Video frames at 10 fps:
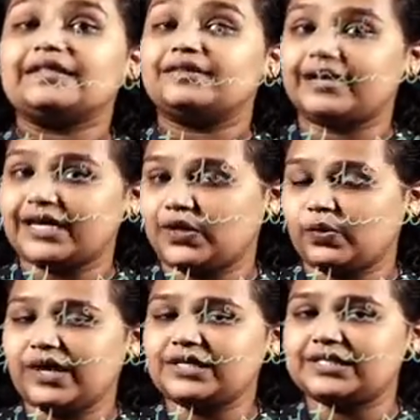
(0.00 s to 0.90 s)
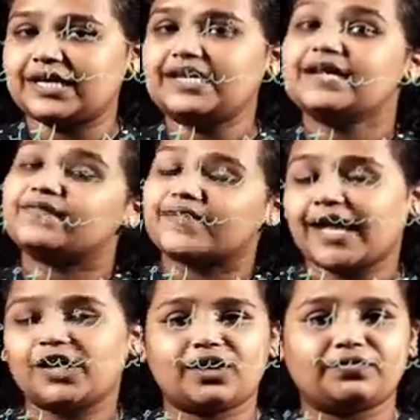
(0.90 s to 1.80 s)
the equation,
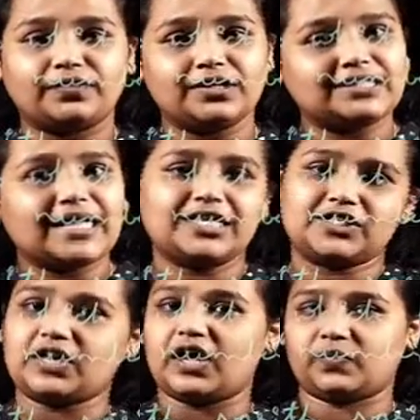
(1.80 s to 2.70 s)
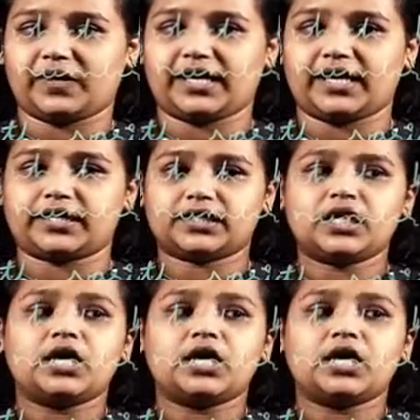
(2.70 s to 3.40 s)
then you have to start solving it.